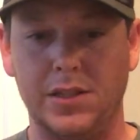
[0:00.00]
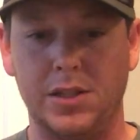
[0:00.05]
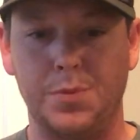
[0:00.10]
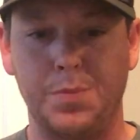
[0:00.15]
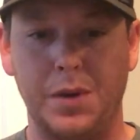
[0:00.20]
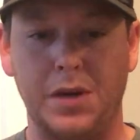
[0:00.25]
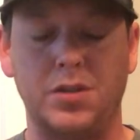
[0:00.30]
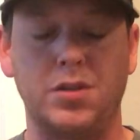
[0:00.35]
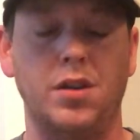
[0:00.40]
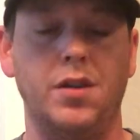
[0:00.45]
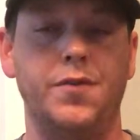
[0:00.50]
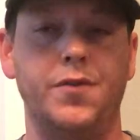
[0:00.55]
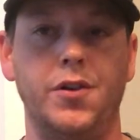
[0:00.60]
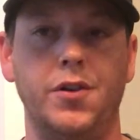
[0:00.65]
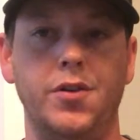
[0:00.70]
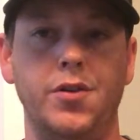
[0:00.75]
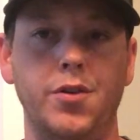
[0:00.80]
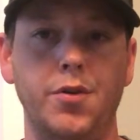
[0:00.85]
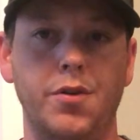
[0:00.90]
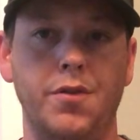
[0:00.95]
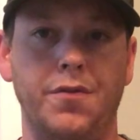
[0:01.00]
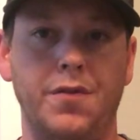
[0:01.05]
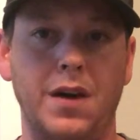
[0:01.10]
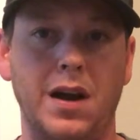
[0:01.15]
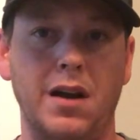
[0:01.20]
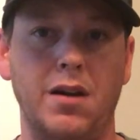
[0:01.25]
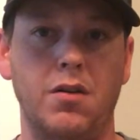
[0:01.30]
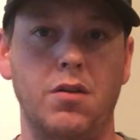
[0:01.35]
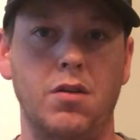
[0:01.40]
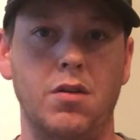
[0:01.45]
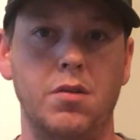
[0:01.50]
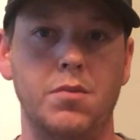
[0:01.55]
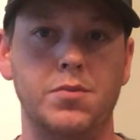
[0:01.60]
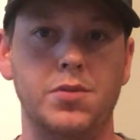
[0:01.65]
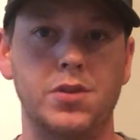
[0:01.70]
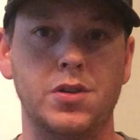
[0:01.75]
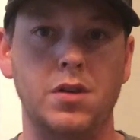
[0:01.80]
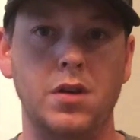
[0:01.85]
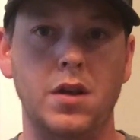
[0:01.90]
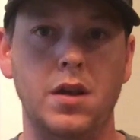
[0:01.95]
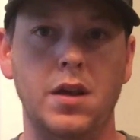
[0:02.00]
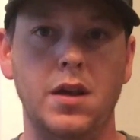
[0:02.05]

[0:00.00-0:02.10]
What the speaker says: especially if you're new to firearms,